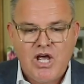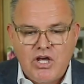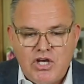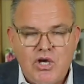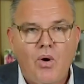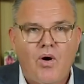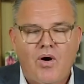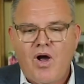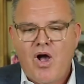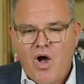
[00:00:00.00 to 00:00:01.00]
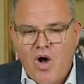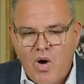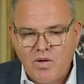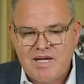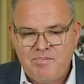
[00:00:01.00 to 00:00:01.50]
your
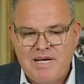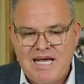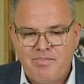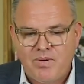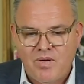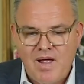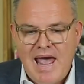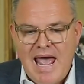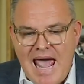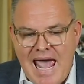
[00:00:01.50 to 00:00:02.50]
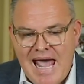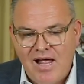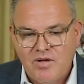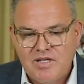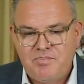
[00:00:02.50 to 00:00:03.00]
holy people,
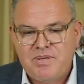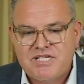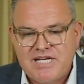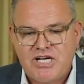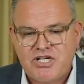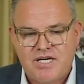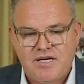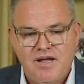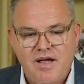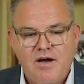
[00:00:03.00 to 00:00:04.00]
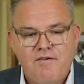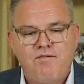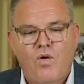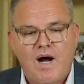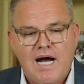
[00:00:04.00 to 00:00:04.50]
held possession
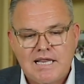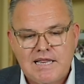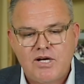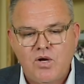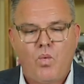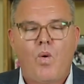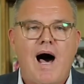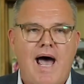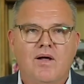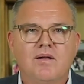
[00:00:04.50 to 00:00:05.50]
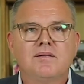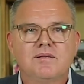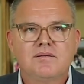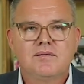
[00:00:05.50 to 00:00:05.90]
for a little while.